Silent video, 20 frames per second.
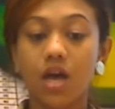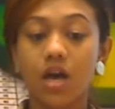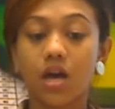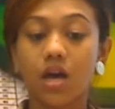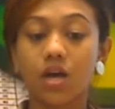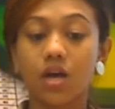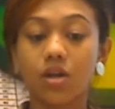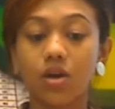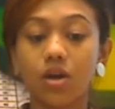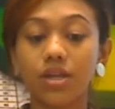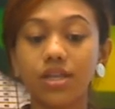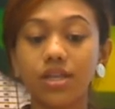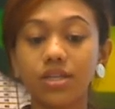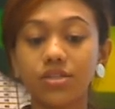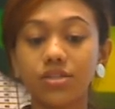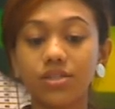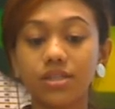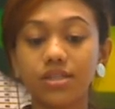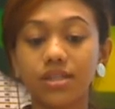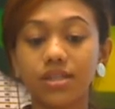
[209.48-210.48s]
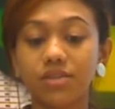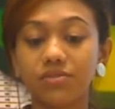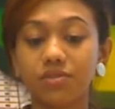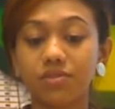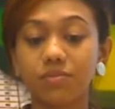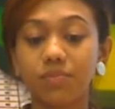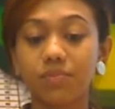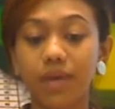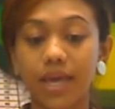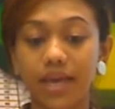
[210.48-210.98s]
According to the central
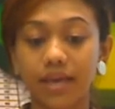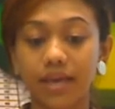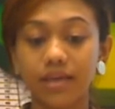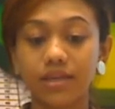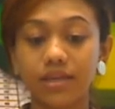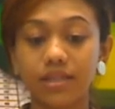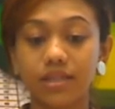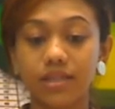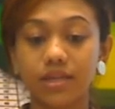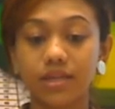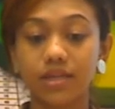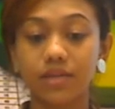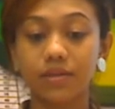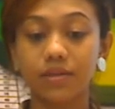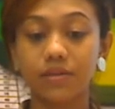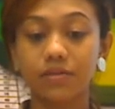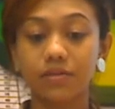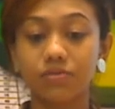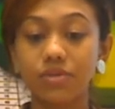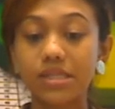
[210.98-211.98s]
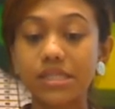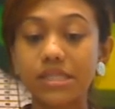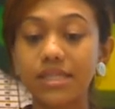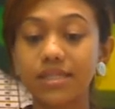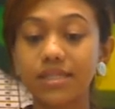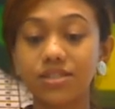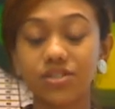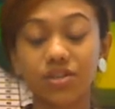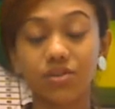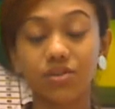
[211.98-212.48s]
bank, the
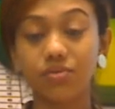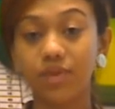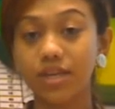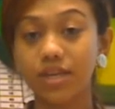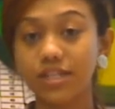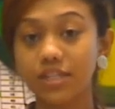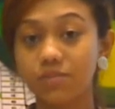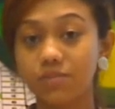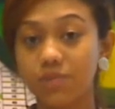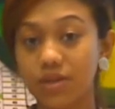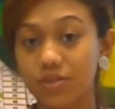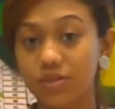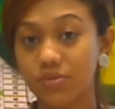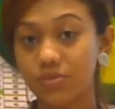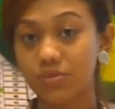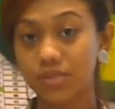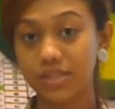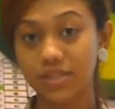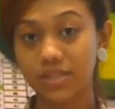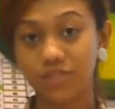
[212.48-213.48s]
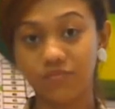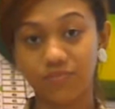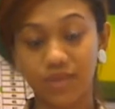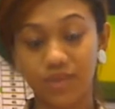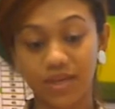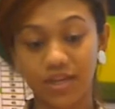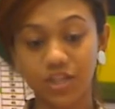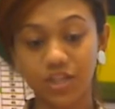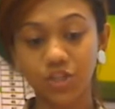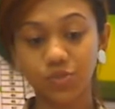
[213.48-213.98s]
returns generated by the reserve
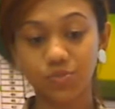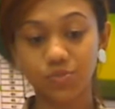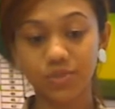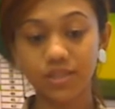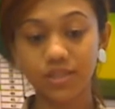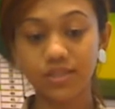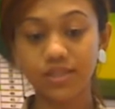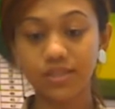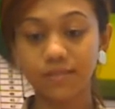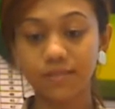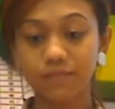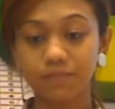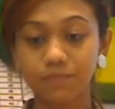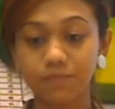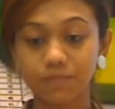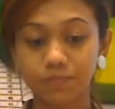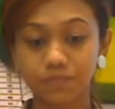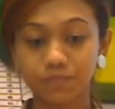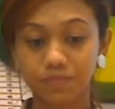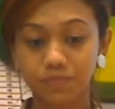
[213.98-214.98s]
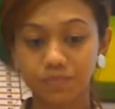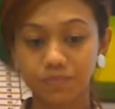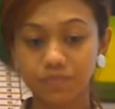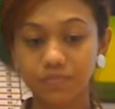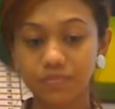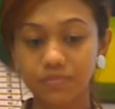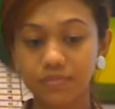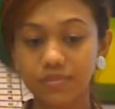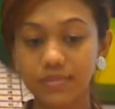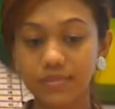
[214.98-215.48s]
management
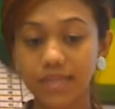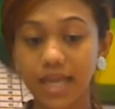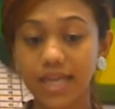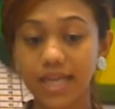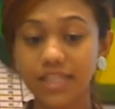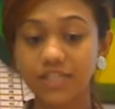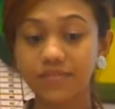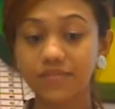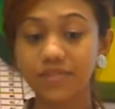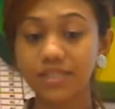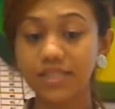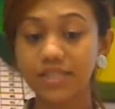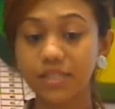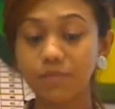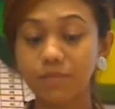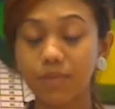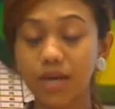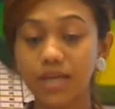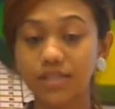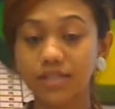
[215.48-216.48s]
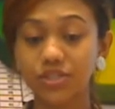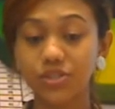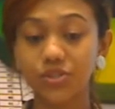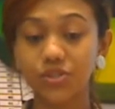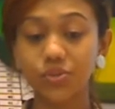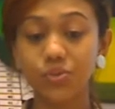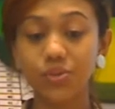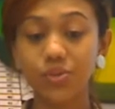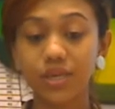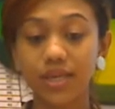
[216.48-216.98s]
activities in the past
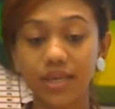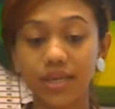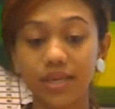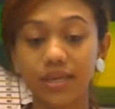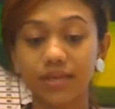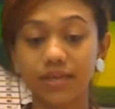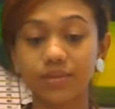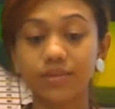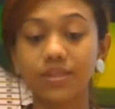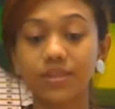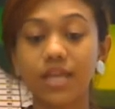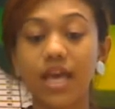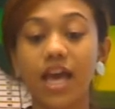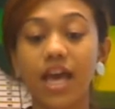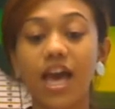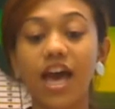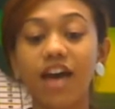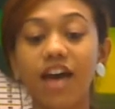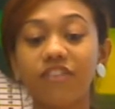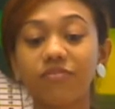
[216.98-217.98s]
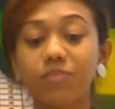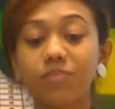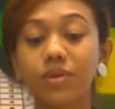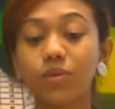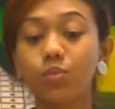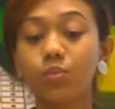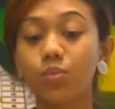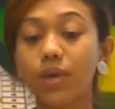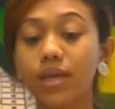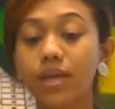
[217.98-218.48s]
2 years have
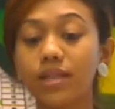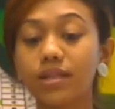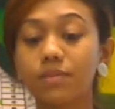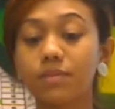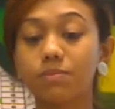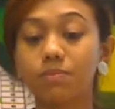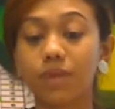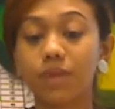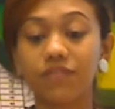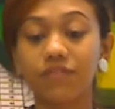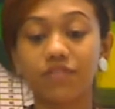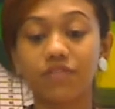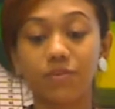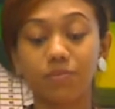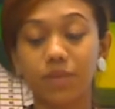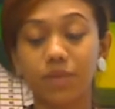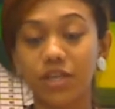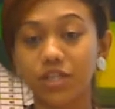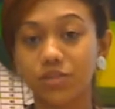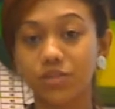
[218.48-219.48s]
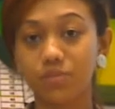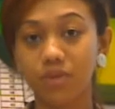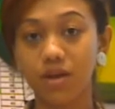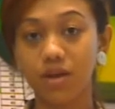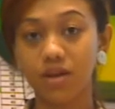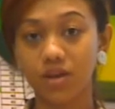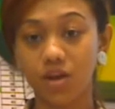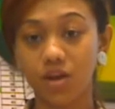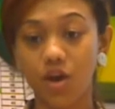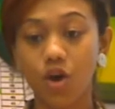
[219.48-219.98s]
been well above the
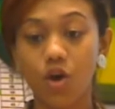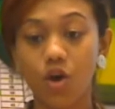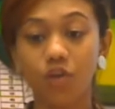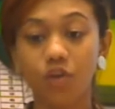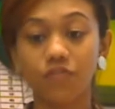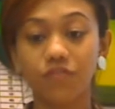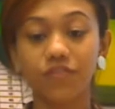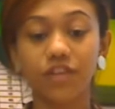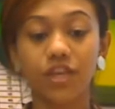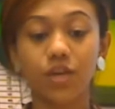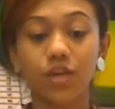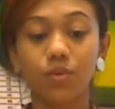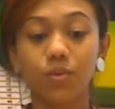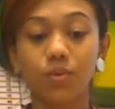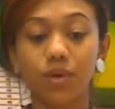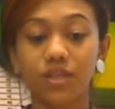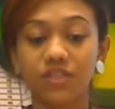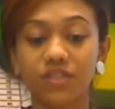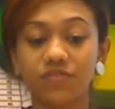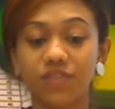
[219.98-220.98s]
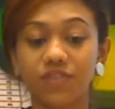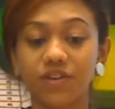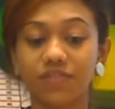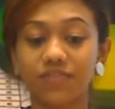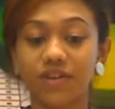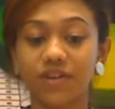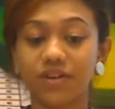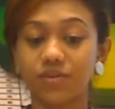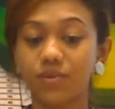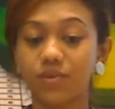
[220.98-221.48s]
benchmark of the US Fed
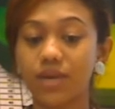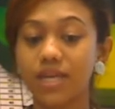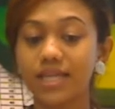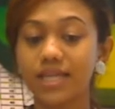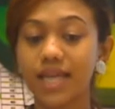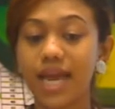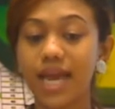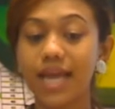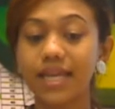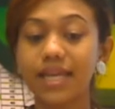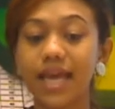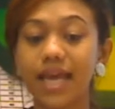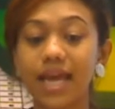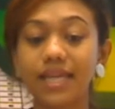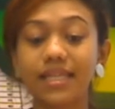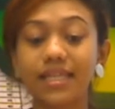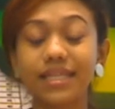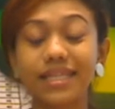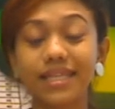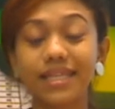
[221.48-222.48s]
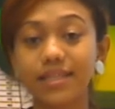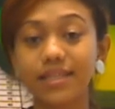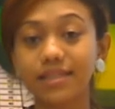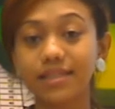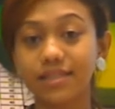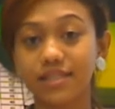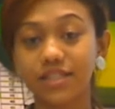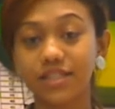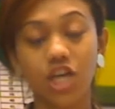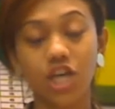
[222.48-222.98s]
fund rate and had
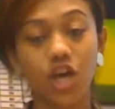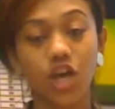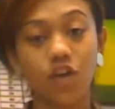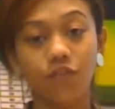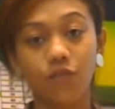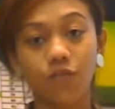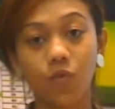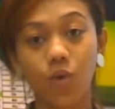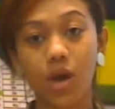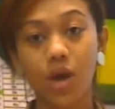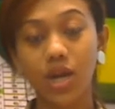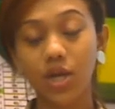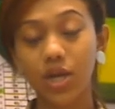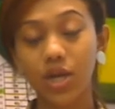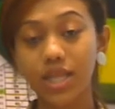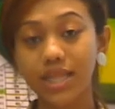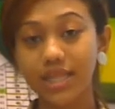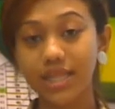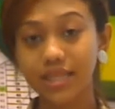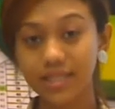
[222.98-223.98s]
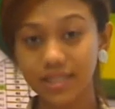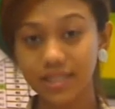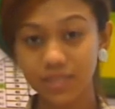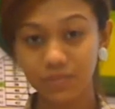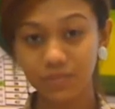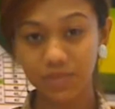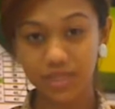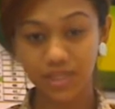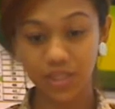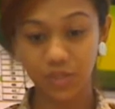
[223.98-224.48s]
yielded $430
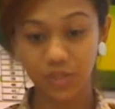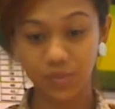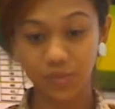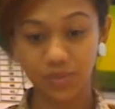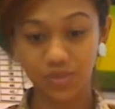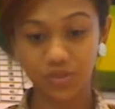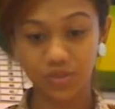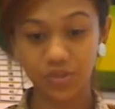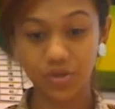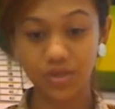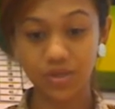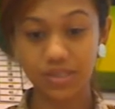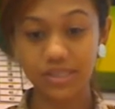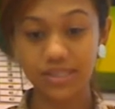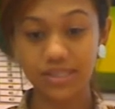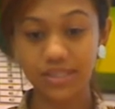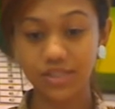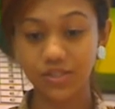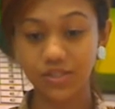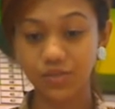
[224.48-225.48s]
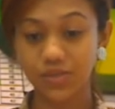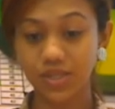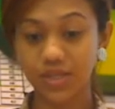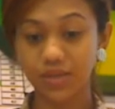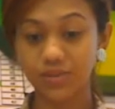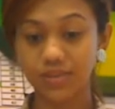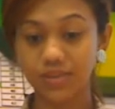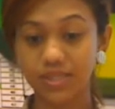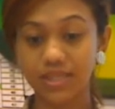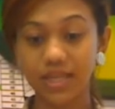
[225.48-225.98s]
million in
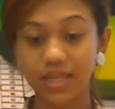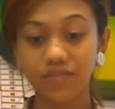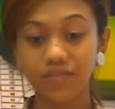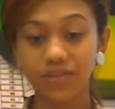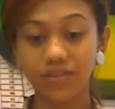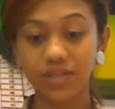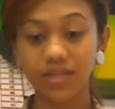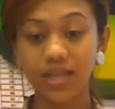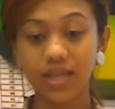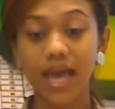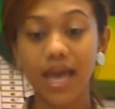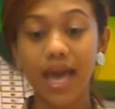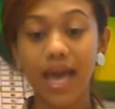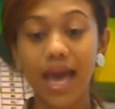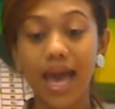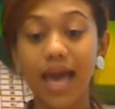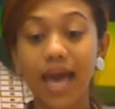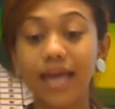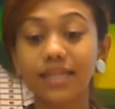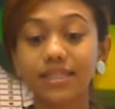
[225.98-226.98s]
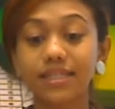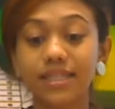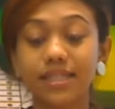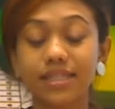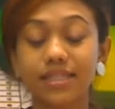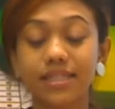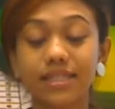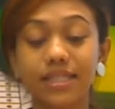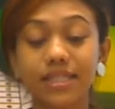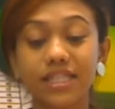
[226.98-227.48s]
2011 at a
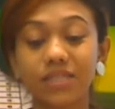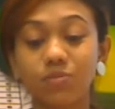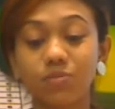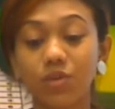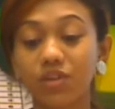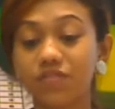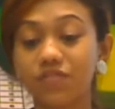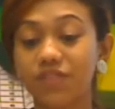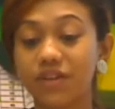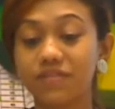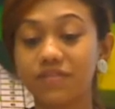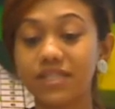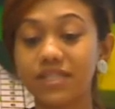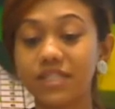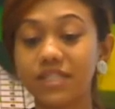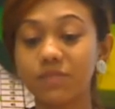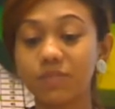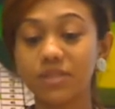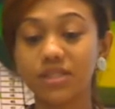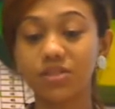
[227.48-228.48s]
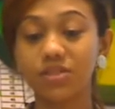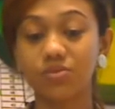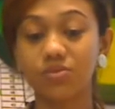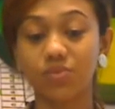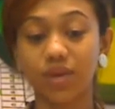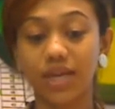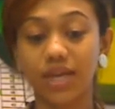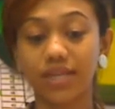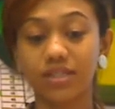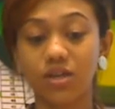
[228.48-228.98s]
6.56%
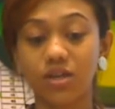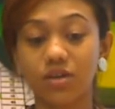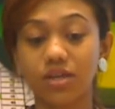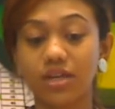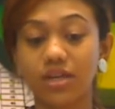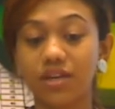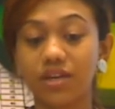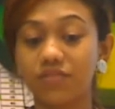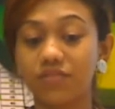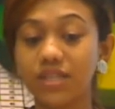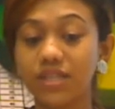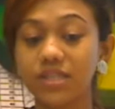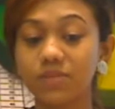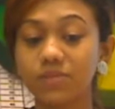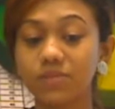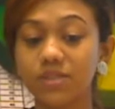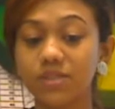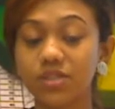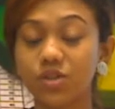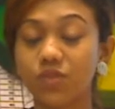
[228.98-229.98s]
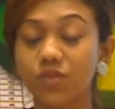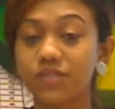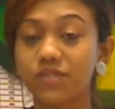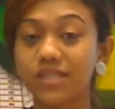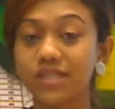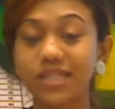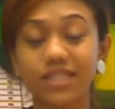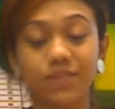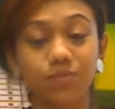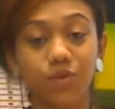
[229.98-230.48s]
rate on an investment of
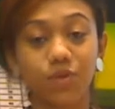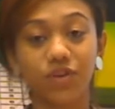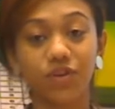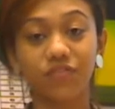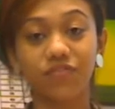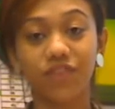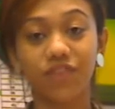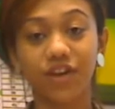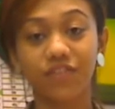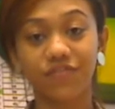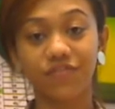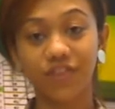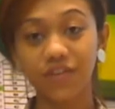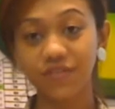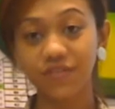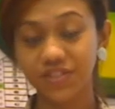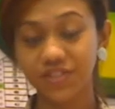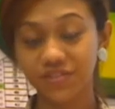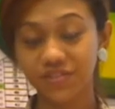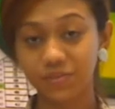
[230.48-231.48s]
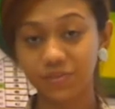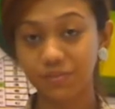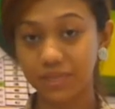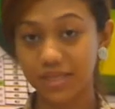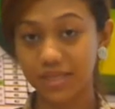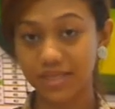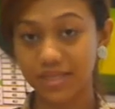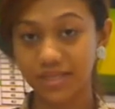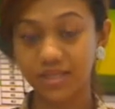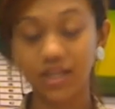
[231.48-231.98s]
$6.557
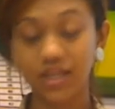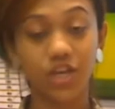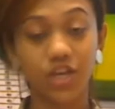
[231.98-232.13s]
billion.